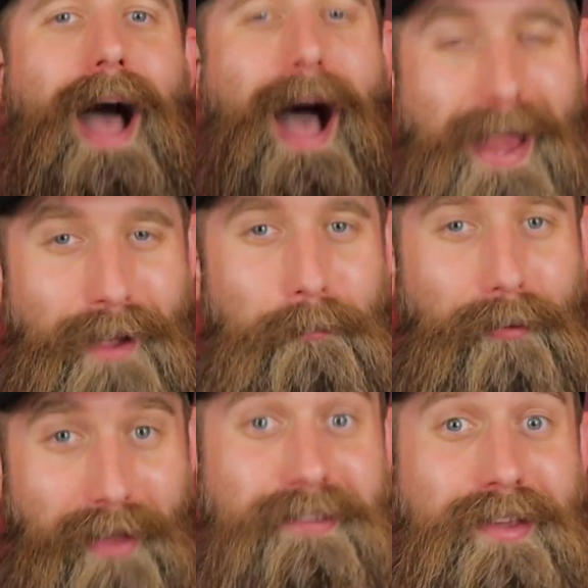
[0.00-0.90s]
I am
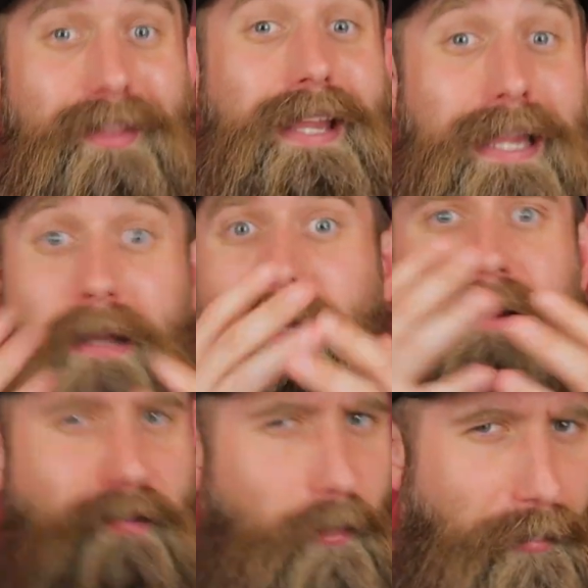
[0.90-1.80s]
pleasantly
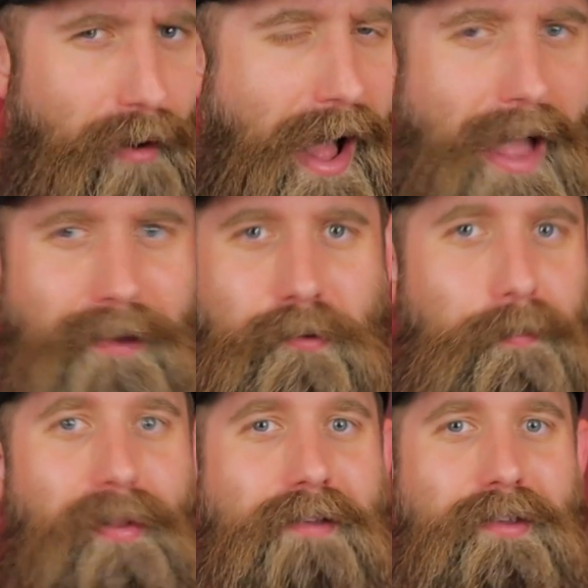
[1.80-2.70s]
surprised,
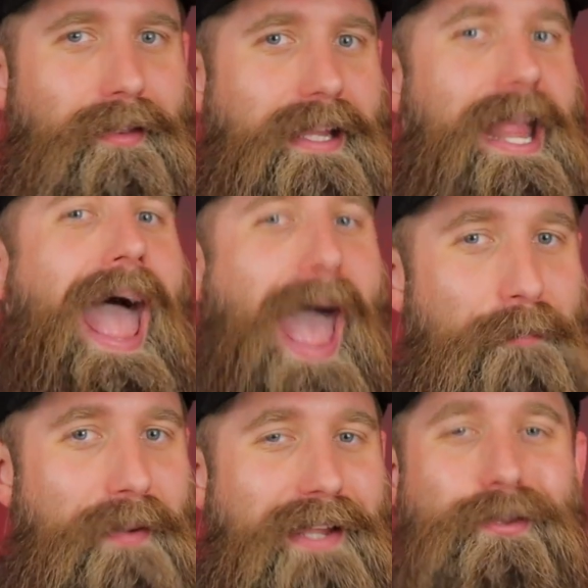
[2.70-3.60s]
pleasantly
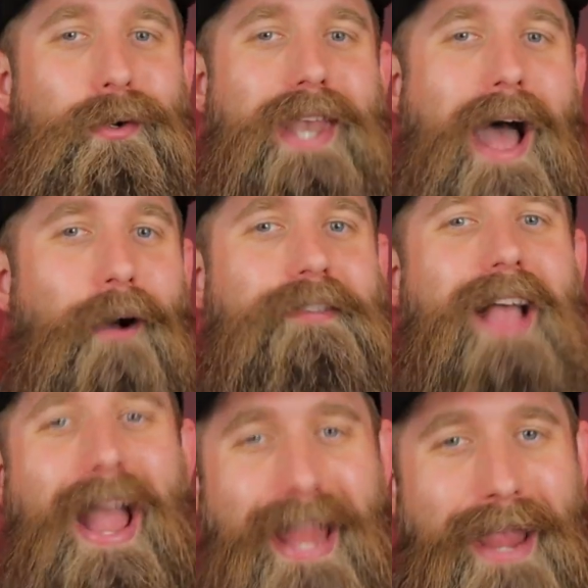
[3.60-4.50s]
happy to announce
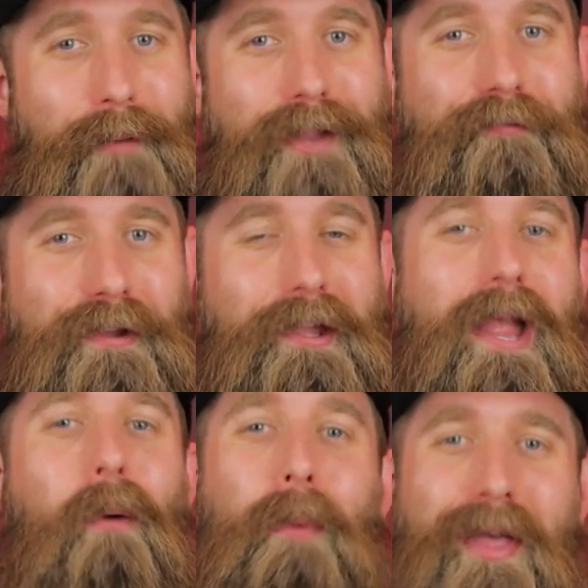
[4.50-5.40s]
I am an
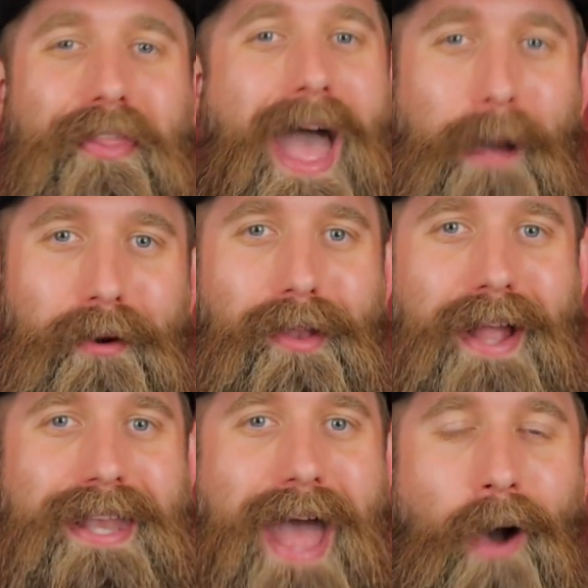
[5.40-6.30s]
affiliate with
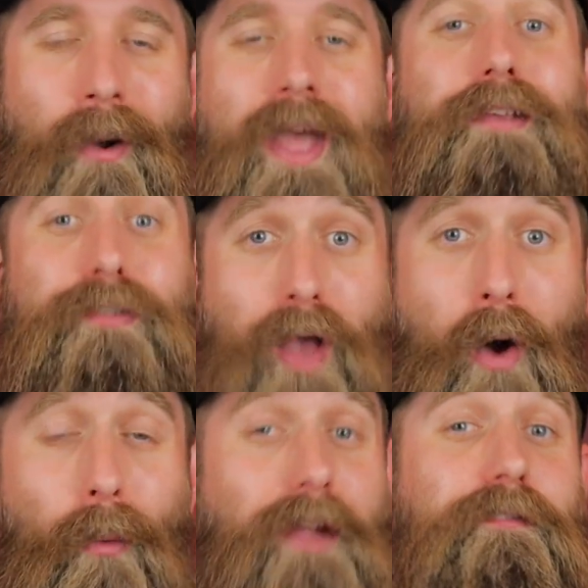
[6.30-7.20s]
Aberlite now.
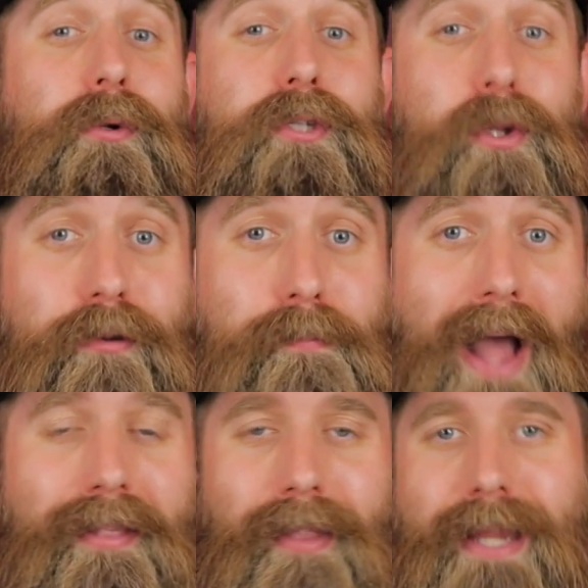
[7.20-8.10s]
So if you use
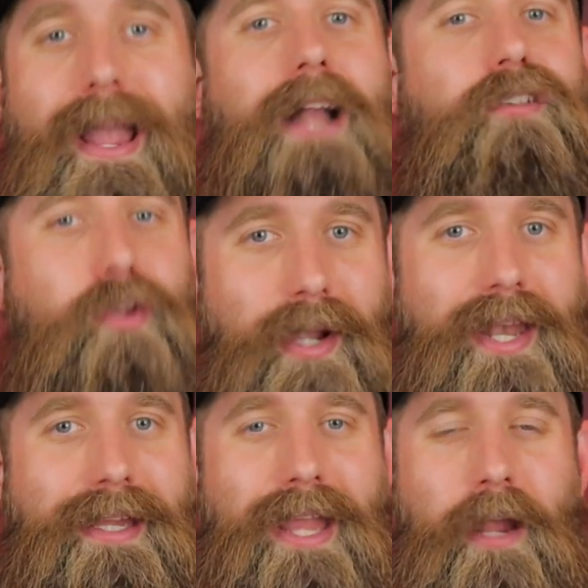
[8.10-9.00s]
my link, I do
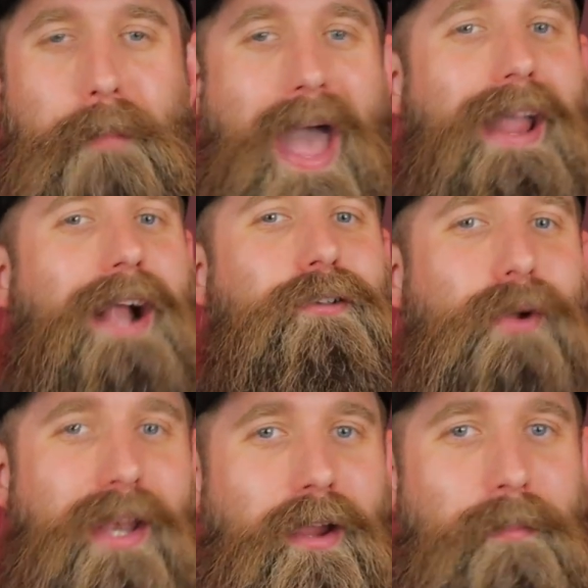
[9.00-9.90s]
get a kickback, I do
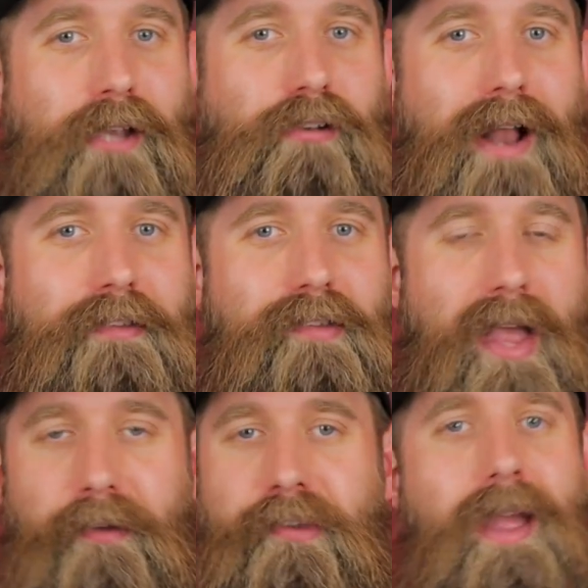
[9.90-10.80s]
get a commission on
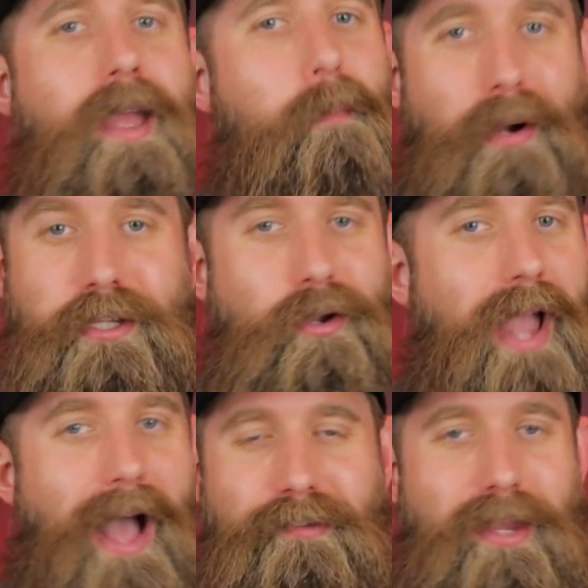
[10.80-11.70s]
sales, but you
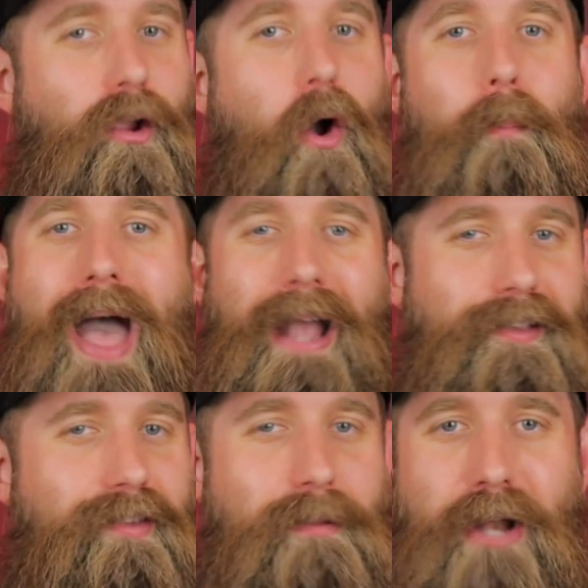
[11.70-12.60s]
guys can go back
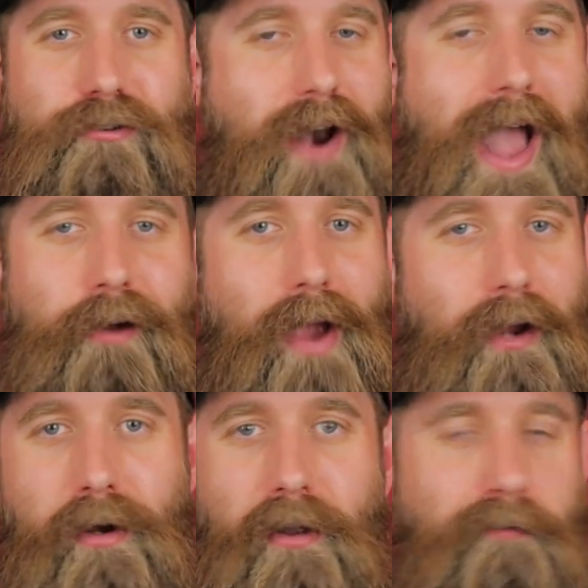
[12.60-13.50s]
and see my track
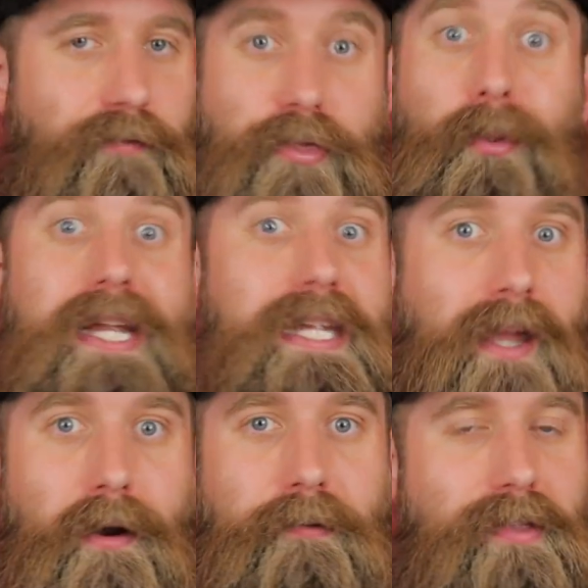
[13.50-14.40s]
record of three
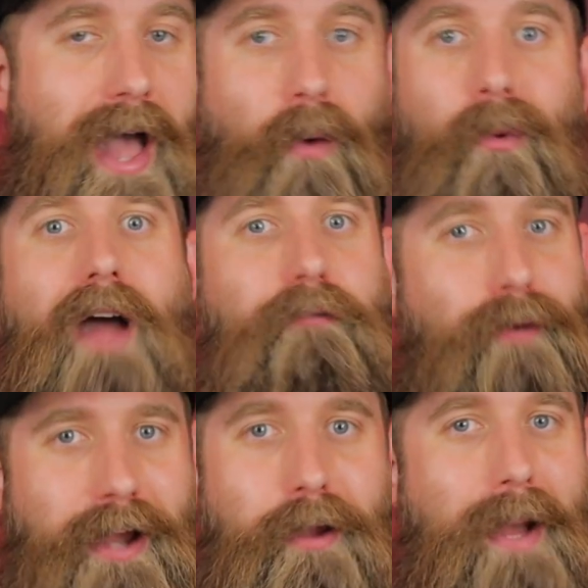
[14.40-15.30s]
years now where I've
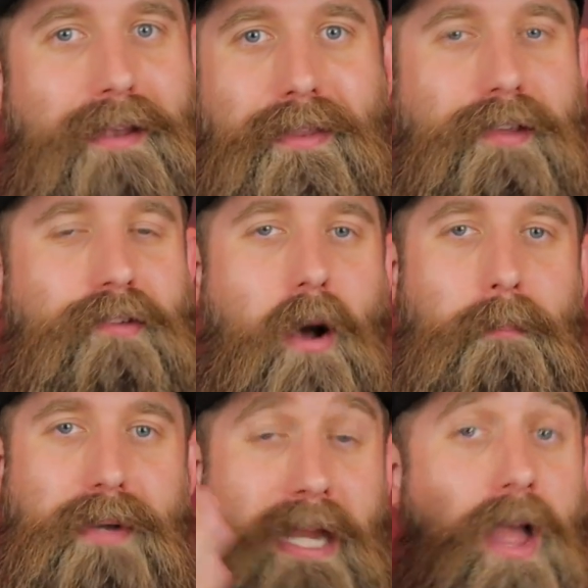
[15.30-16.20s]
recommended this
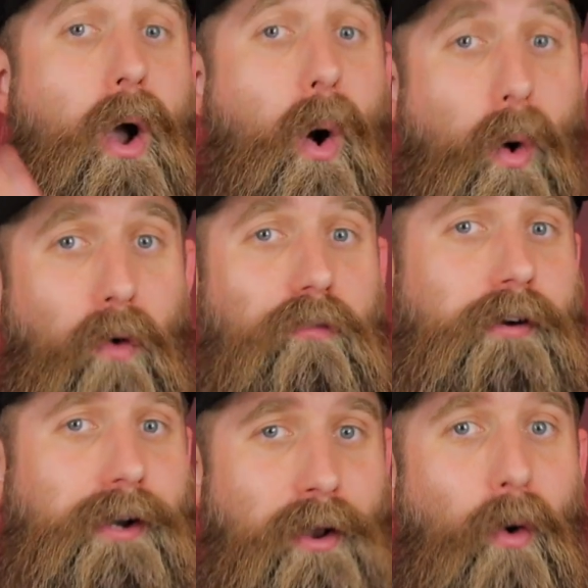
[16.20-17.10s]
company
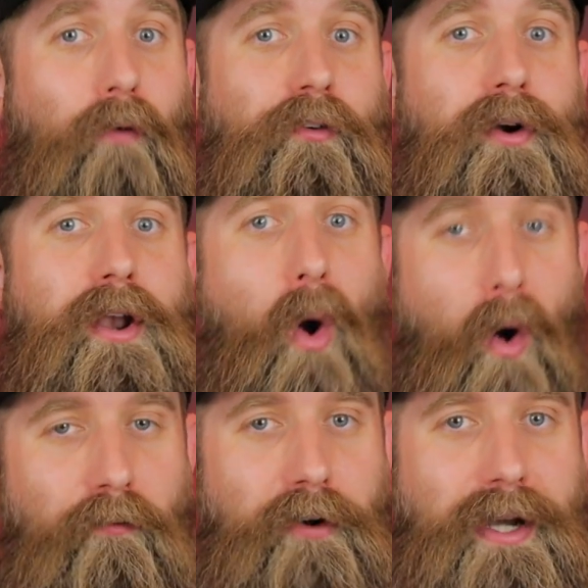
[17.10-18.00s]
over and over and
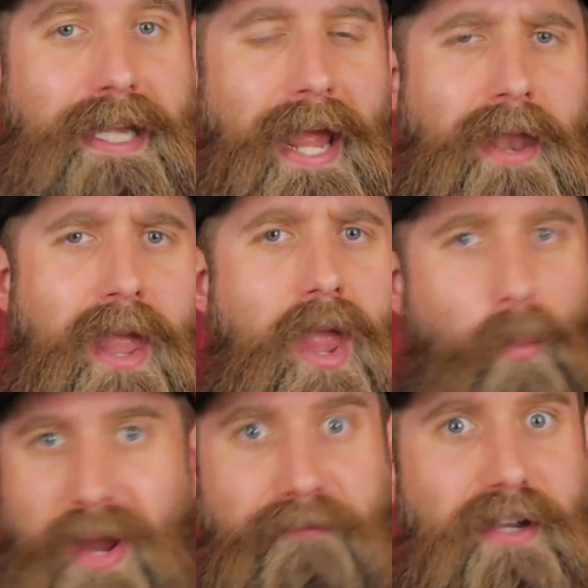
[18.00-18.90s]
over again.
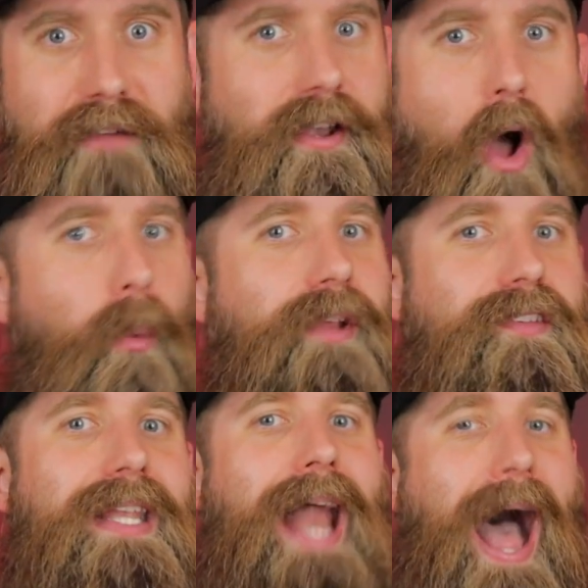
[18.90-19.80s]
We haven't even
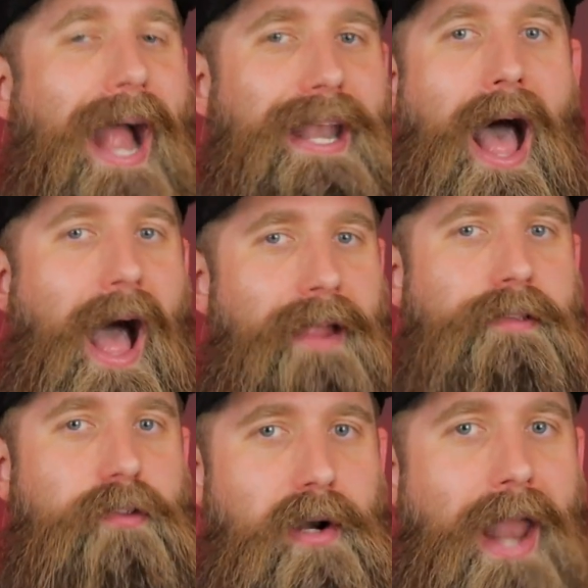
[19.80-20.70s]
always seen eye to eye
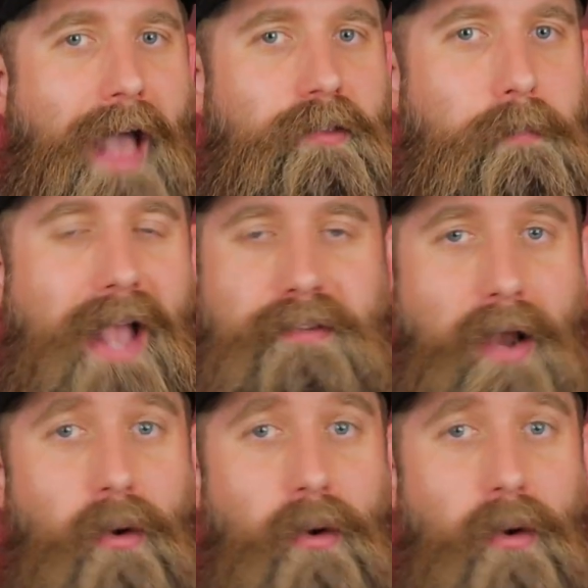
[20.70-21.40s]
in certain aspects.